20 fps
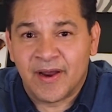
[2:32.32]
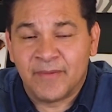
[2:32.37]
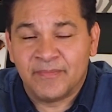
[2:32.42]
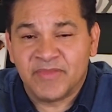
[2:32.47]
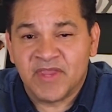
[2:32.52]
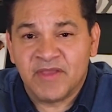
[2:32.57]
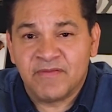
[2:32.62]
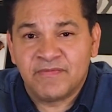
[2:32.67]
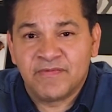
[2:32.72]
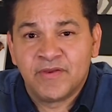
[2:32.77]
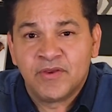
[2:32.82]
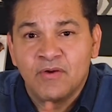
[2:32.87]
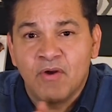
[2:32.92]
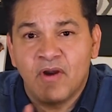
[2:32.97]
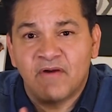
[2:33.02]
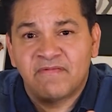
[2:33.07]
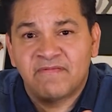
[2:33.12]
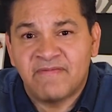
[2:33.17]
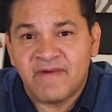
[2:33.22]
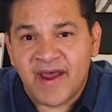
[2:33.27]
If you
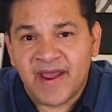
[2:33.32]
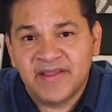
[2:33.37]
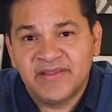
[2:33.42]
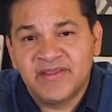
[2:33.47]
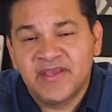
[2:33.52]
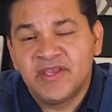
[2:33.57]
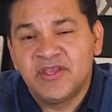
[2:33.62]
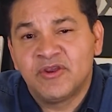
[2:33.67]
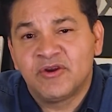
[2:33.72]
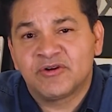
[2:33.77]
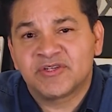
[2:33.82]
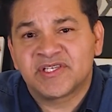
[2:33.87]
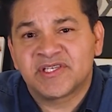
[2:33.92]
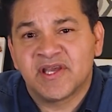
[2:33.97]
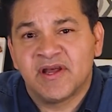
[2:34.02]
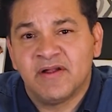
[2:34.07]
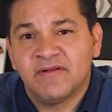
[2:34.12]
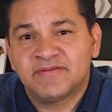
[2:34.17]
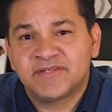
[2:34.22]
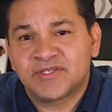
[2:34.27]
are finding
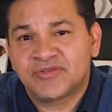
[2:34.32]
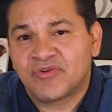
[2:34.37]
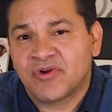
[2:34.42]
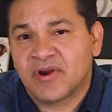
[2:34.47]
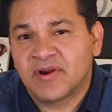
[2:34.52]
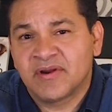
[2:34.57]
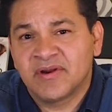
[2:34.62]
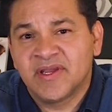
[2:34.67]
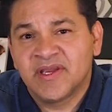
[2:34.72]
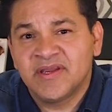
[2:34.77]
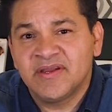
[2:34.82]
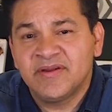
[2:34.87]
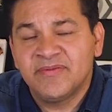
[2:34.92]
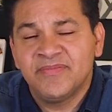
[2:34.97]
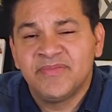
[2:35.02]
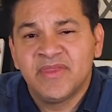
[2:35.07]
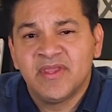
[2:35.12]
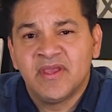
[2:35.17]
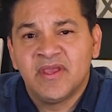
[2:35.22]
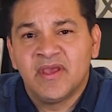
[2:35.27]
yourself struggling
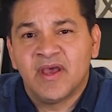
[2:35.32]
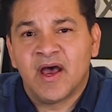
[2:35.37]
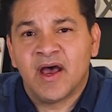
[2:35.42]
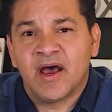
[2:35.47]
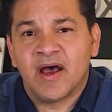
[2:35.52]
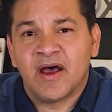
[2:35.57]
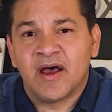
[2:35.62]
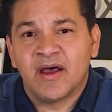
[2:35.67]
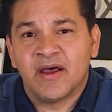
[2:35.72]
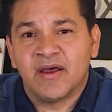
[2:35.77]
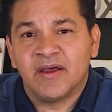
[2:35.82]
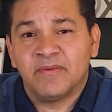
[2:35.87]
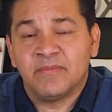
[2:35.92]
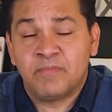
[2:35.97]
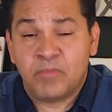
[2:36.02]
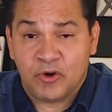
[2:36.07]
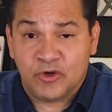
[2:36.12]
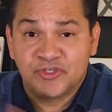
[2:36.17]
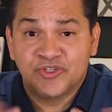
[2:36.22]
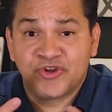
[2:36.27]

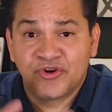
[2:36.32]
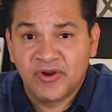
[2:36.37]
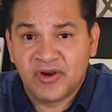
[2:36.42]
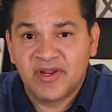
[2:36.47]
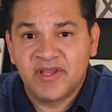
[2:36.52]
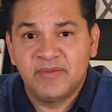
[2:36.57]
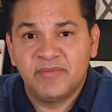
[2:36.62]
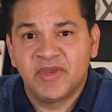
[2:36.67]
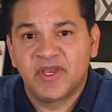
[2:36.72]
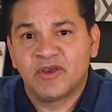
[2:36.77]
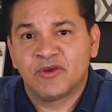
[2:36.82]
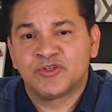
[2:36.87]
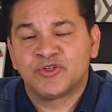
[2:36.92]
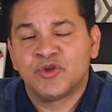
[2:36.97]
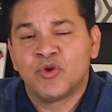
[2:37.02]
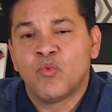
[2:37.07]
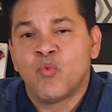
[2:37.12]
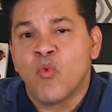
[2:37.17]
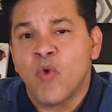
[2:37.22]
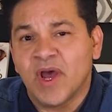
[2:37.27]
personally because
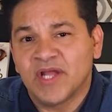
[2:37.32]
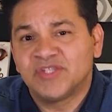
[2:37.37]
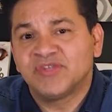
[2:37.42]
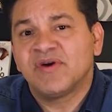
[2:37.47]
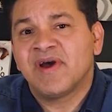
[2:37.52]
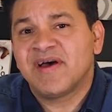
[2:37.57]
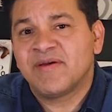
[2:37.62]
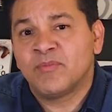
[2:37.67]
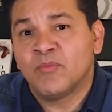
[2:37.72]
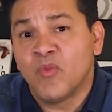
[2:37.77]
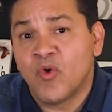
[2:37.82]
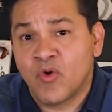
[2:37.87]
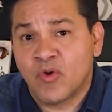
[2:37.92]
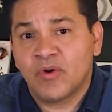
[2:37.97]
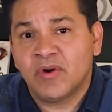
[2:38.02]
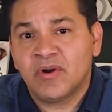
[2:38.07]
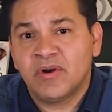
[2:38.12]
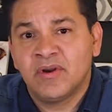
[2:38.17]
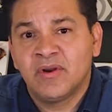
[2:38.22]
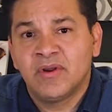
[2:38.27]
you want to have
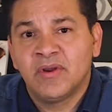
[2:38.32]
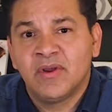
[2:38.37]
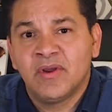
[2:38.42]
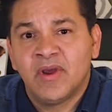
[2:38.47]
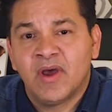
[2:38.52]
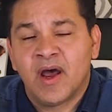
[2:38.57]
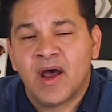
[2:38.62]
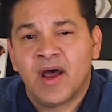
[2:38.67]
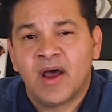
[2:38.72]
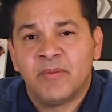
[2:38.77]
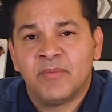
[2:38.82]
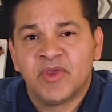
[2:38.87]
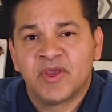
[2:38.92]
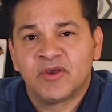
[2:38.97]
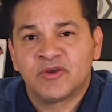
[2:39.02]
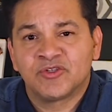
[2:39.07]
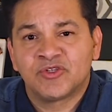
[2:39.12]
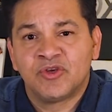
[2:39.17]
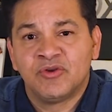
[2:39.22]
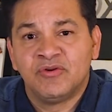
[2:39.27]
more,
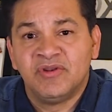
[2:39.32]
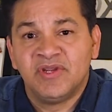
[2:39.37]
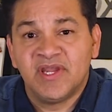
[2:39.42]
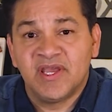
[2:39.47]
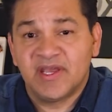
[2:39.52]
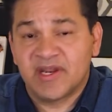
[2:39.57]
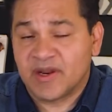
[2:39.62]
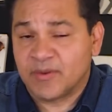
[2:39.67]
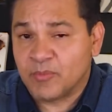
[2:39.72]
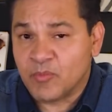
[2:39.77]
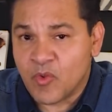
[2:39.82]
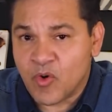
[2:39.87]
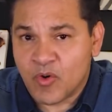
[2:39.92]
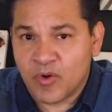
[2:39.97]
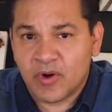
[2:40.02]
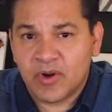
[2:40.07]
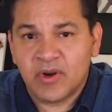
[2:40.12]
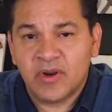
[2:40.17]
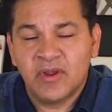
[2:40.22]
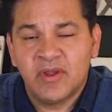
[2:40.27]
because you need it
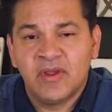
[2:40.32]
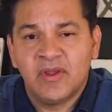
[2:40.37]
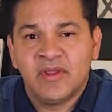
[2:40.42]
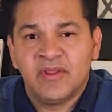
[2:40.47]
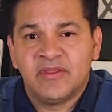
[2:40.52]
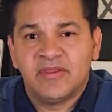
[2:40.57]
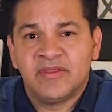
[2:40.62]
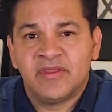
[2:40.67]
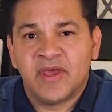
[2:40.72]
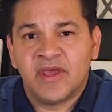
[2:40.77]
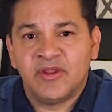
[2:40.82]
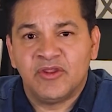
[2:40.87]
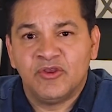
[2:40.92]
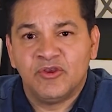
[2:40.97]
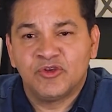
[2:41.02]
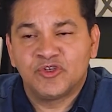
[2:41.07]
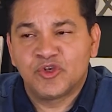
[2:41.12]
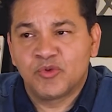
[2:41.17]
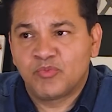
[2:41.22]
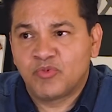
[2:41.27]
more, then
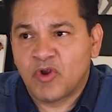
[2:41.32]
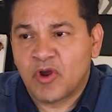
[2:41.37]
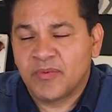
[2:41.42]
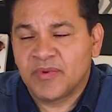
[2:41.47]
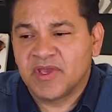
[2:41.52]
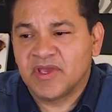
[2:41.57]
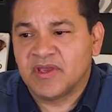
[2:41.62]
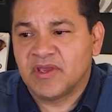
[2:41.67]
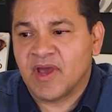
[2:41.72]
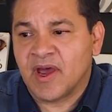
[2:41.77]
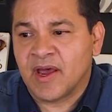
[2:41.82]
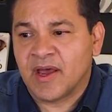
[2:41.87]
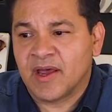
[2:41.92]
you should probably,